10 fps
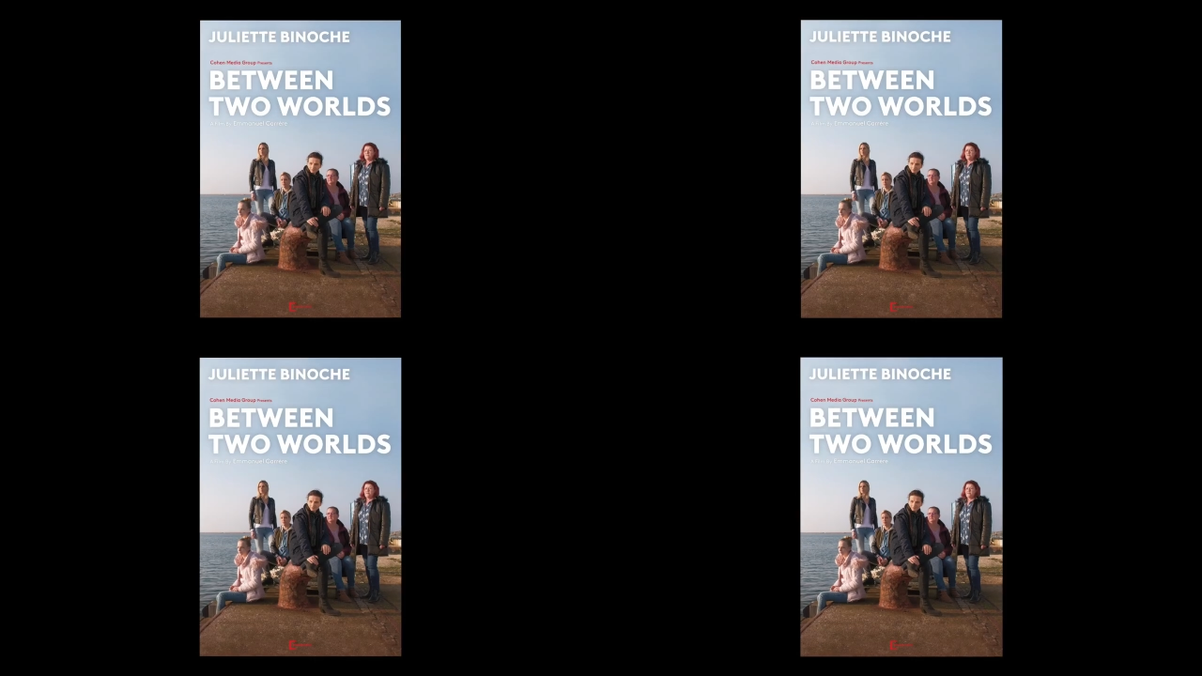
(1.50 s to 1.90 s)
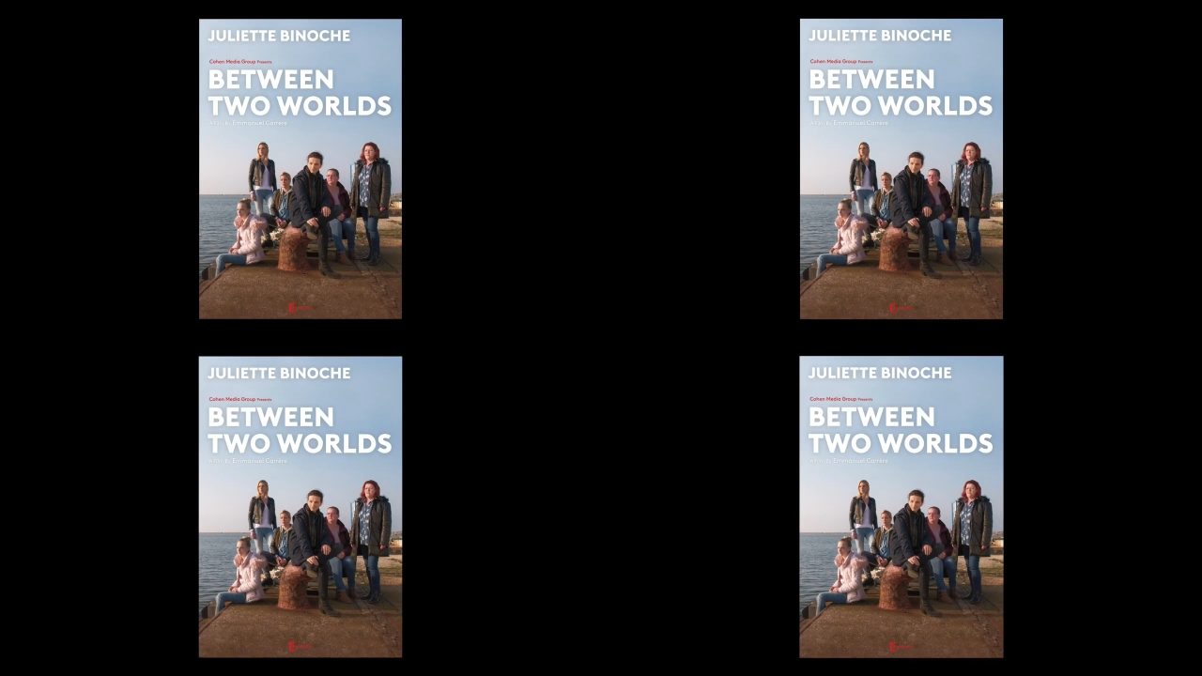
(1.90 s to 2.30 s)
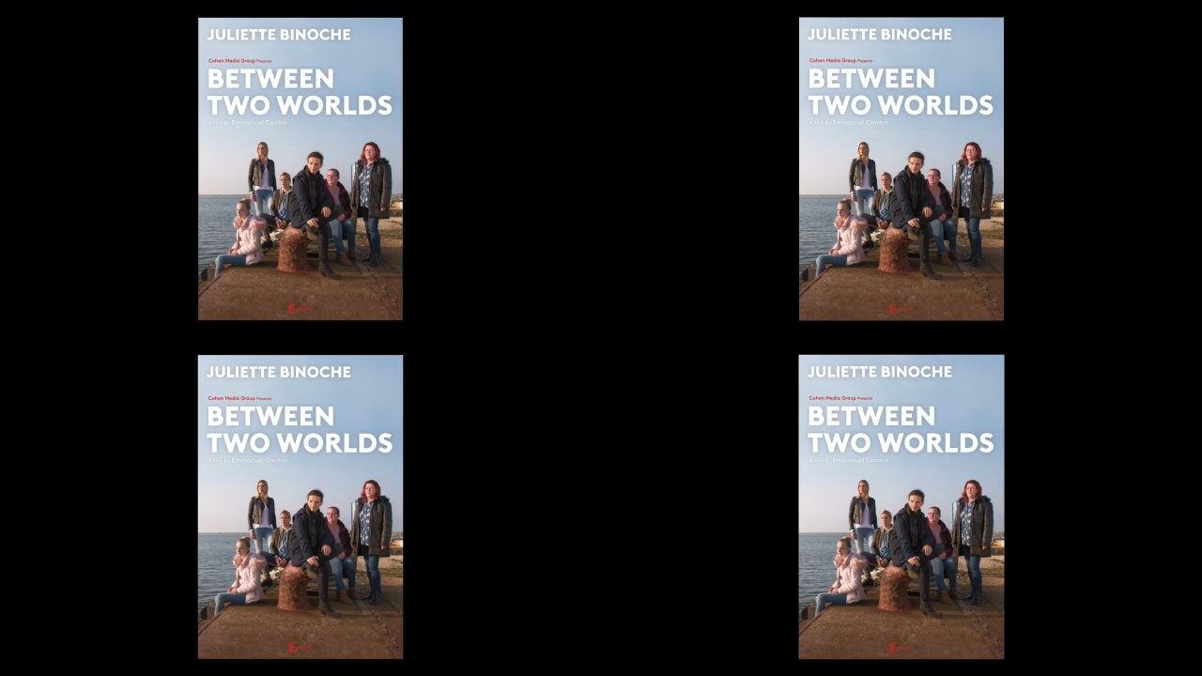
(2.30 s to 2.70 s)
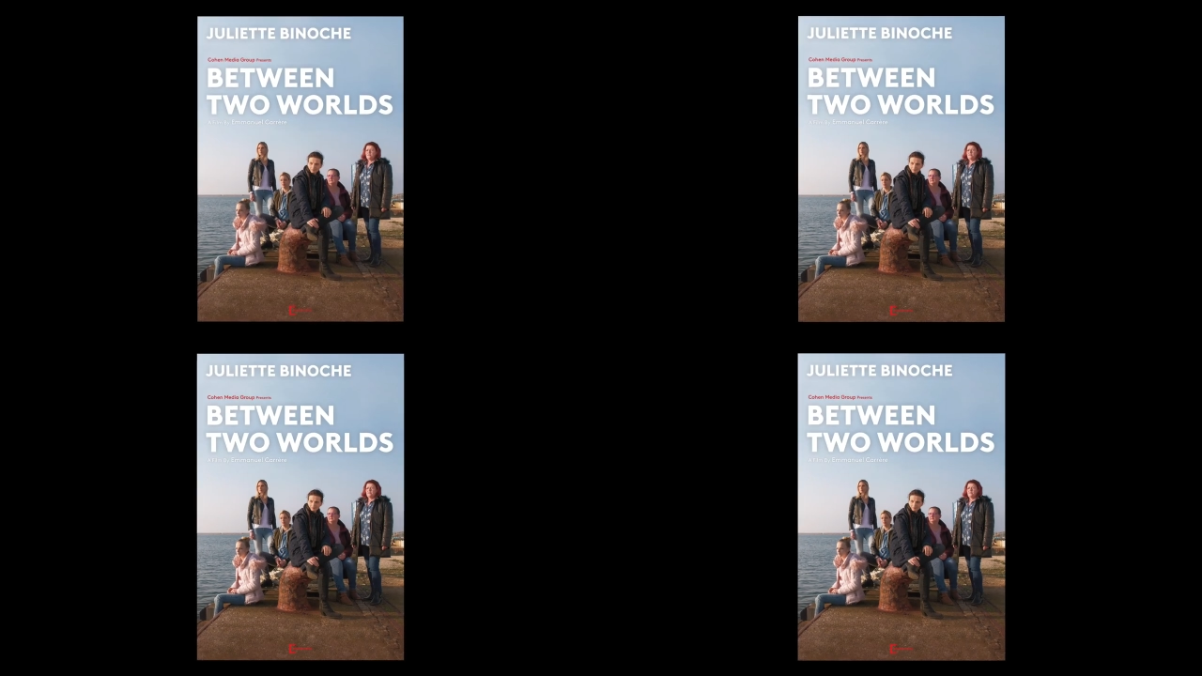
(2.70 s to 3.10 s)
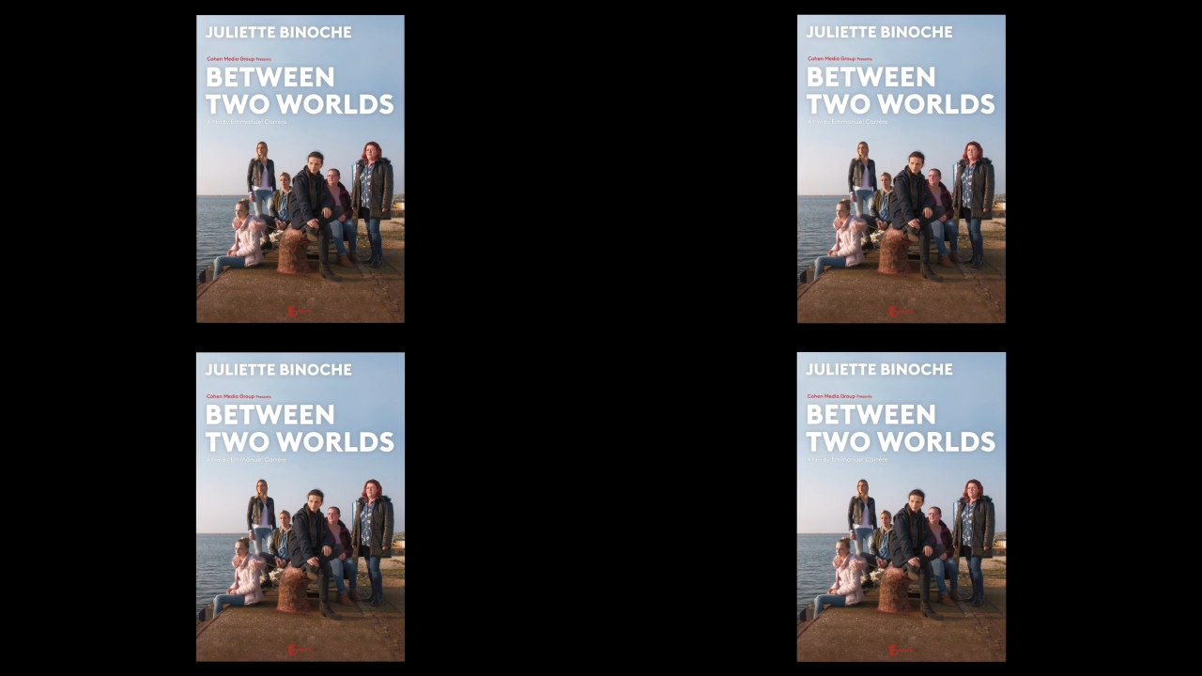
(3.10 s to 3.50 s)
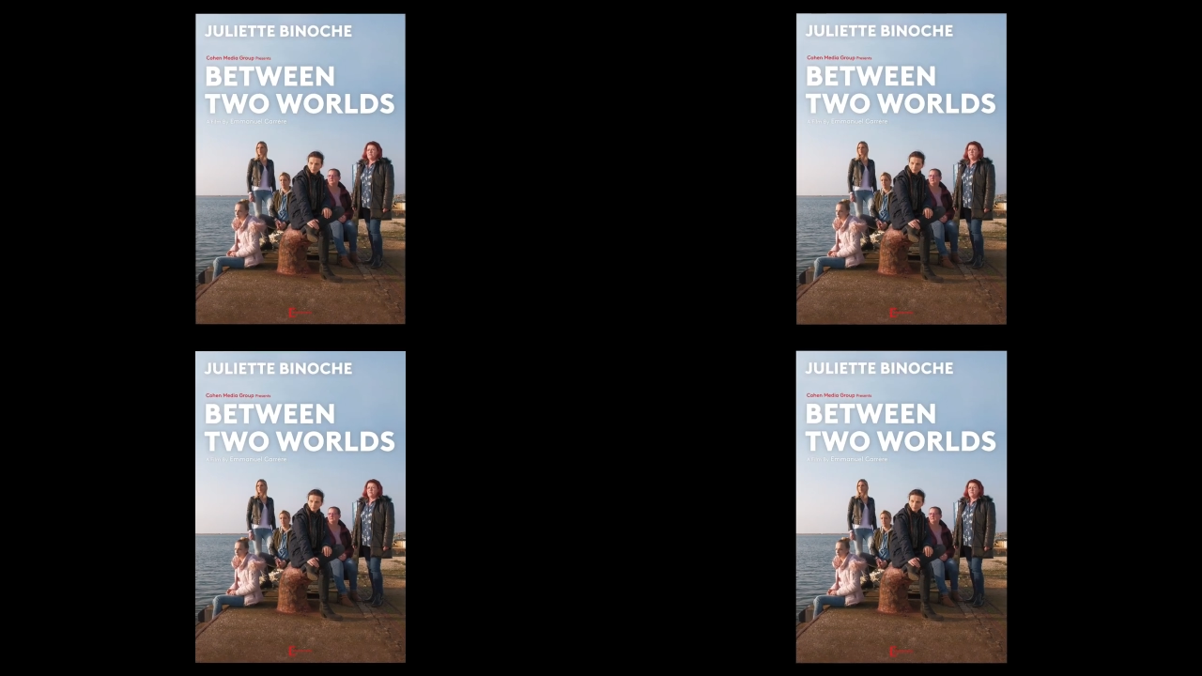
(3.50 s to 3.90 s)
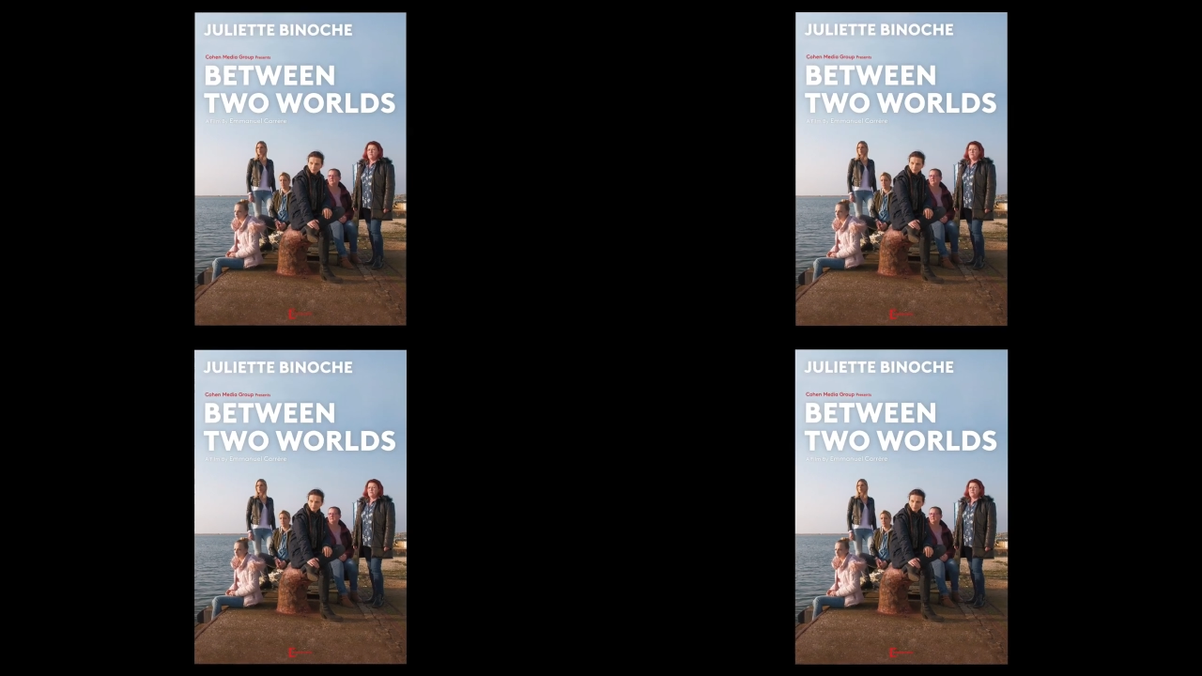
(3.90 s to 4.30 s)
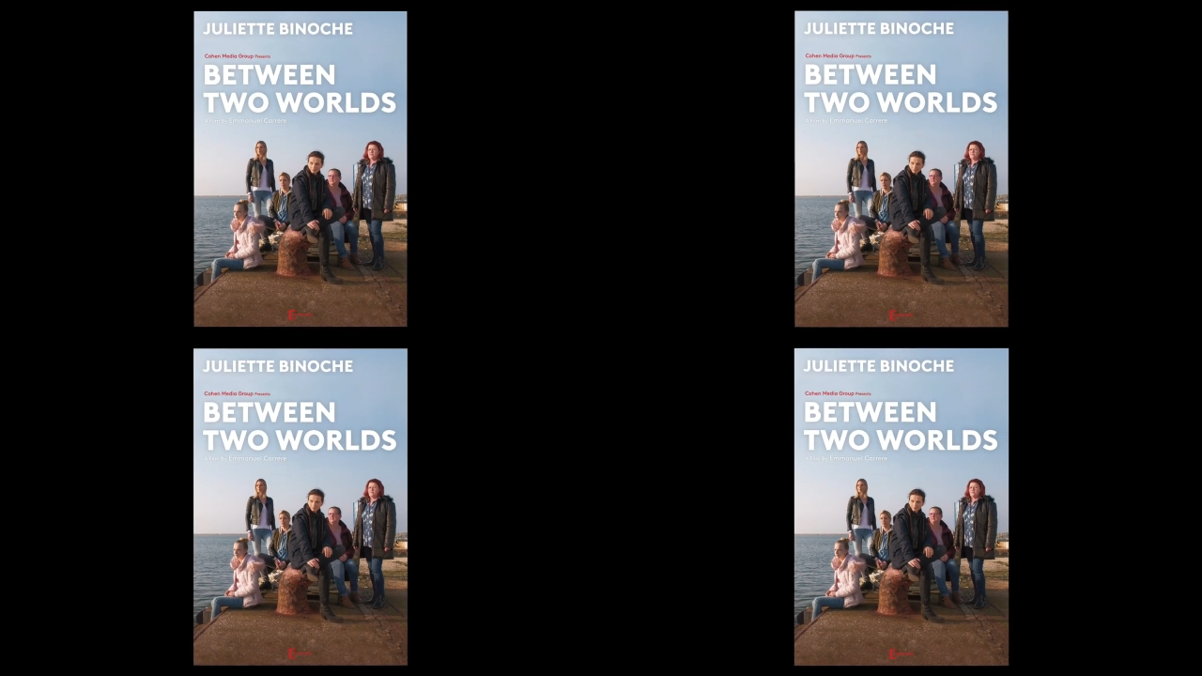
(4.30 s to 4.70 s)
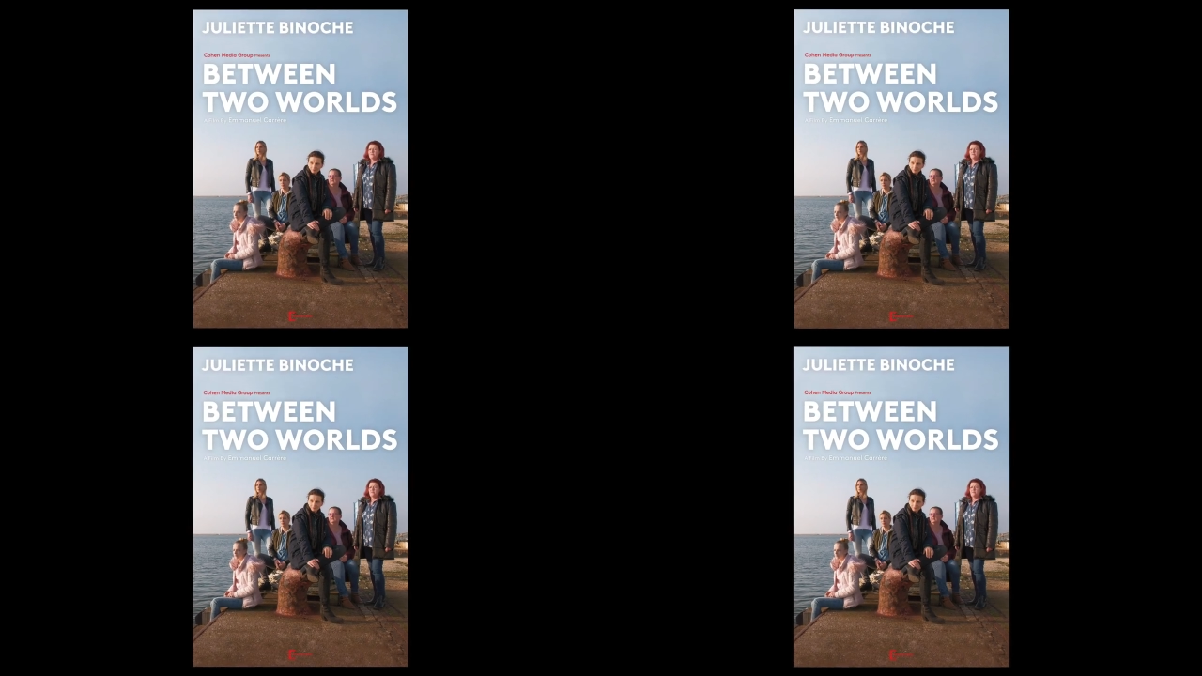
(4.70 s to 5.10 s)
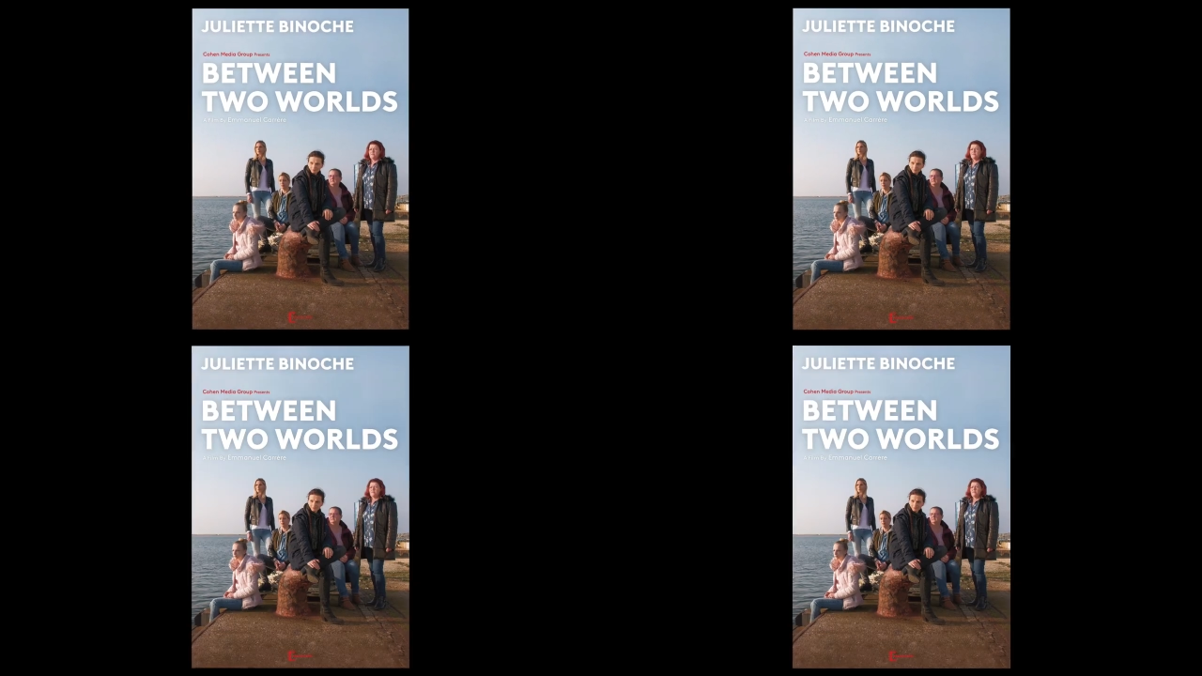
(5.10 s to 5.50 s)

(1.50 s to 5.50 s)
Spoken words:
No face is visible, so there are no lips to read.